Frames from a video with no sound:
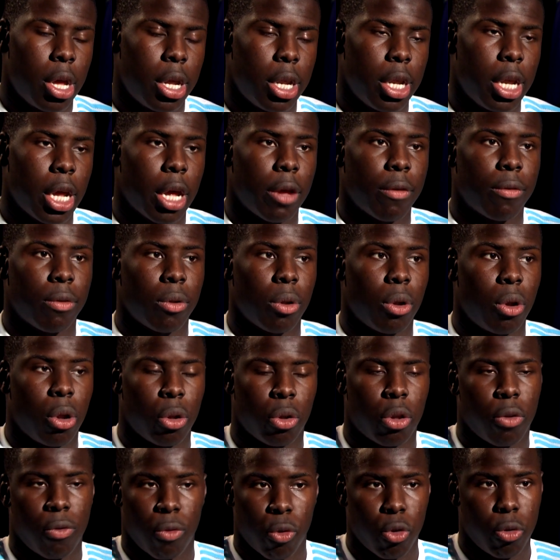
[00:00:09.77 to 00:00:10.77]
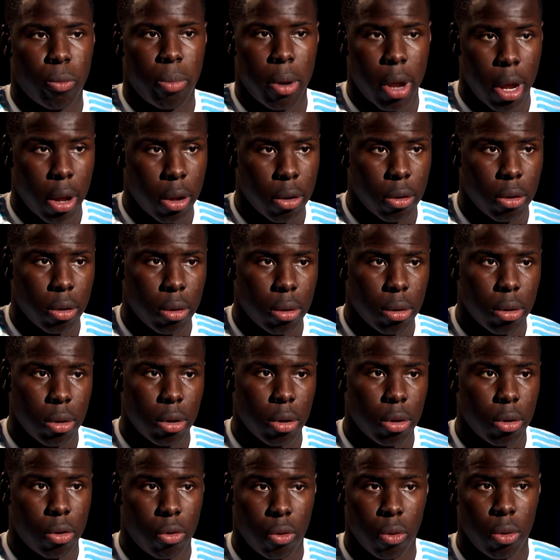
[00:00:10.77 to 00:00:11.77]
they have a lot of good players
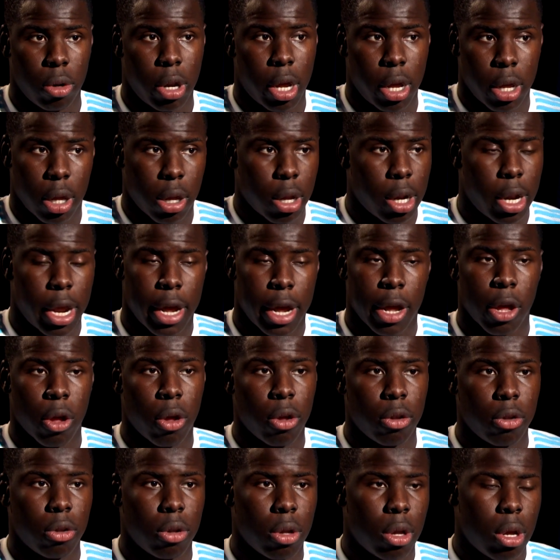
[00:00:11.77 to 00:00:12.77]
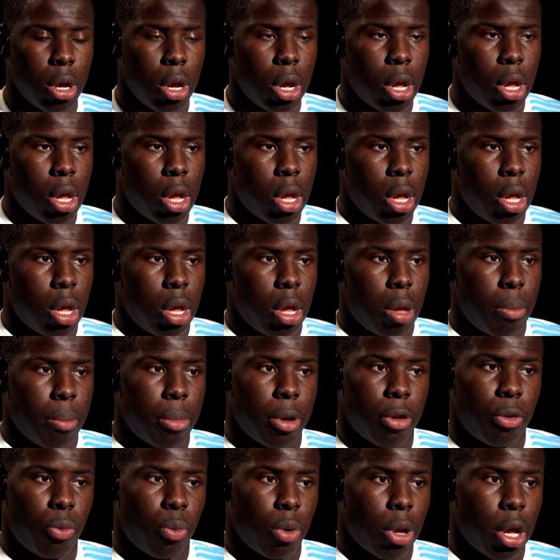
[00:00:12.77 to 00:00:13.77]
too, like us,
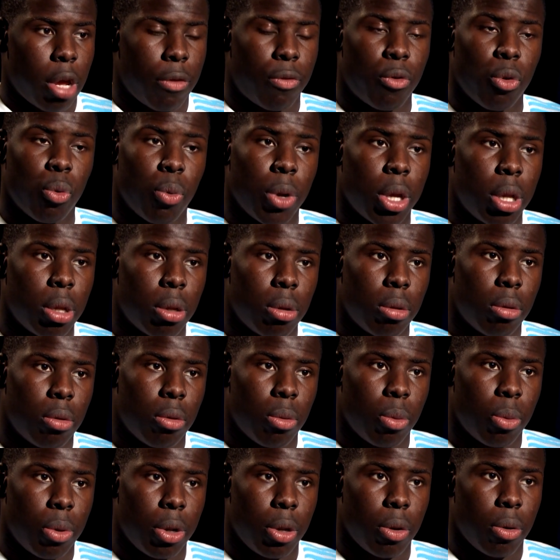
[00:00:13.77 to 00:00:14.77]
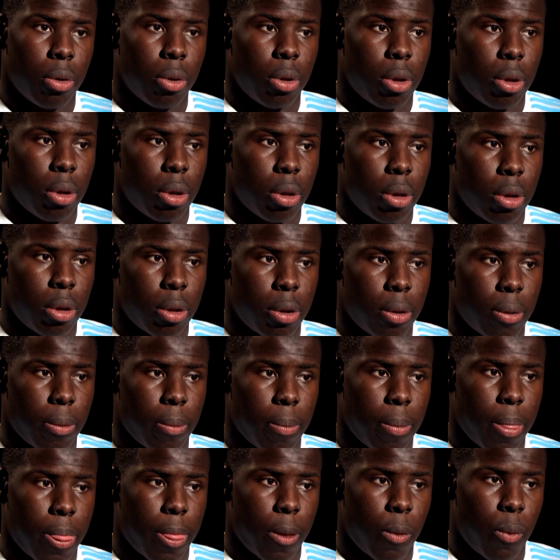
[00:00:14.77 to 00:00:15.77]
but we have to win. We know
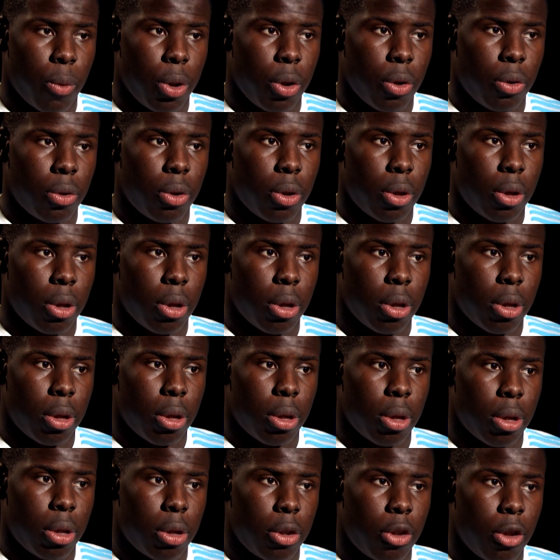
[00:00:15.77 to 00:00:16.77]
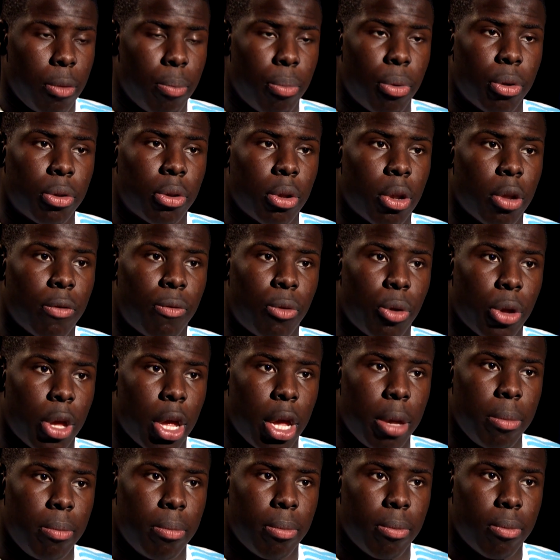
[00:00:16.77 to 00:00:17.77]
the importance of the
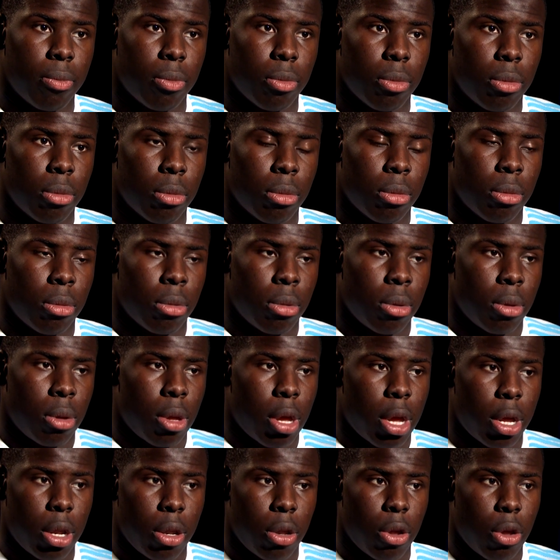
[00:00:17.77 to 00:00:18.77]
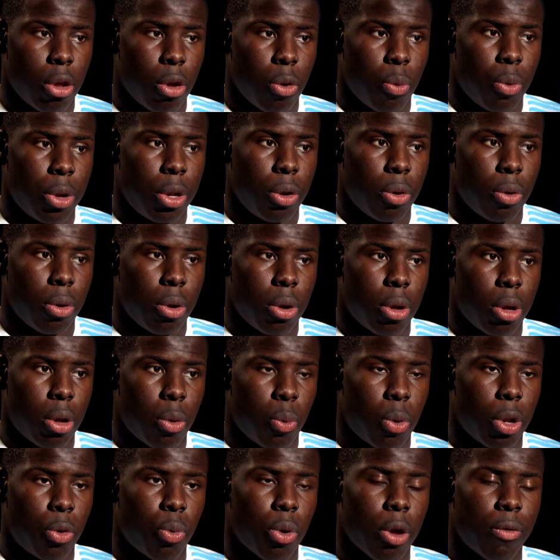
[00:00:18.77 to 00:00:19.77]
game, and we know
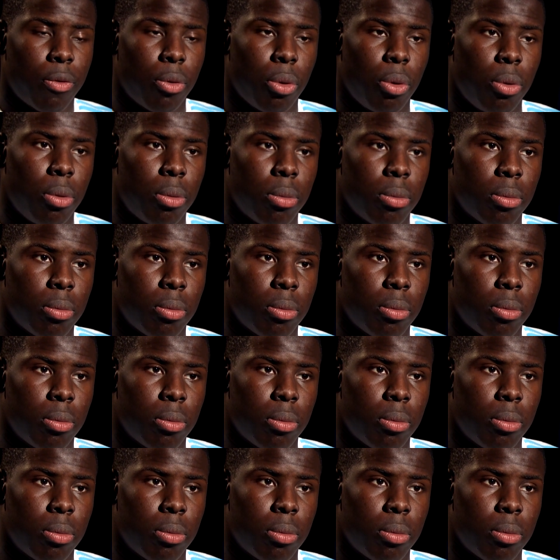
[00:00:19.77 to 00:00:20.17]
what we have to do.